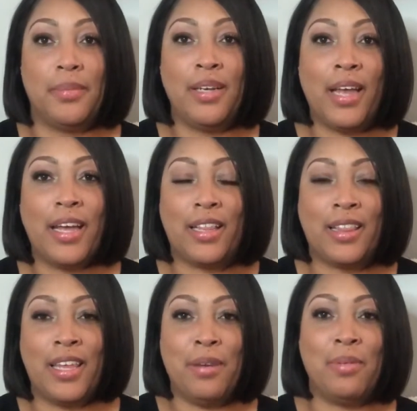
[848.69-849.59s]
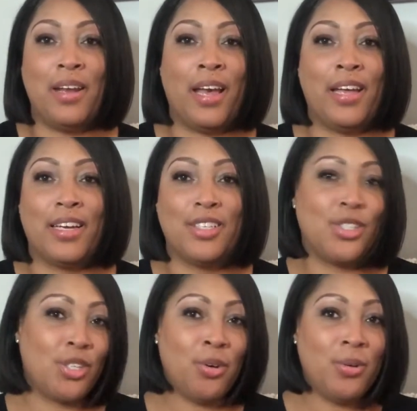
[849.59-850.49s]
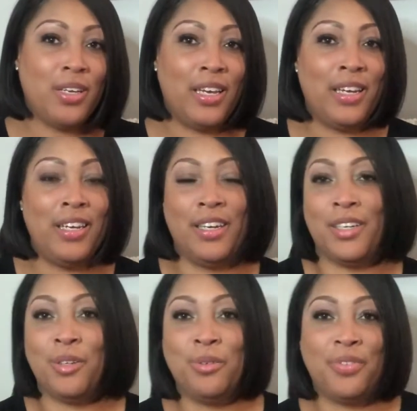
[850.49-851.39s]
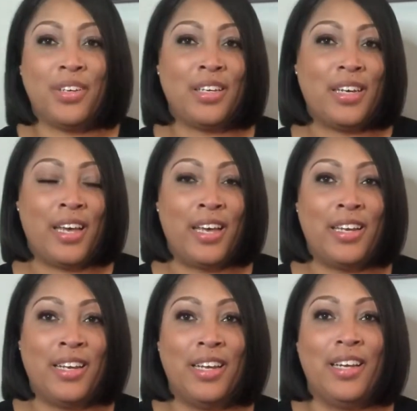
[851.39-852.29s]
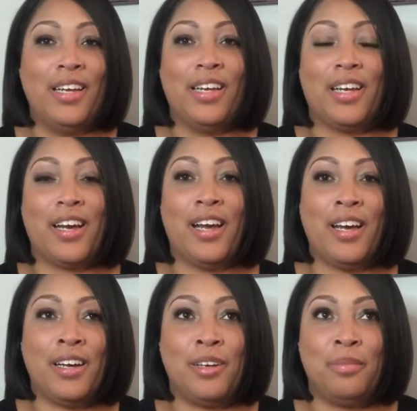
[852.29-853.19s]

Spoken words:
Like, they were like so giddy and goofy, and I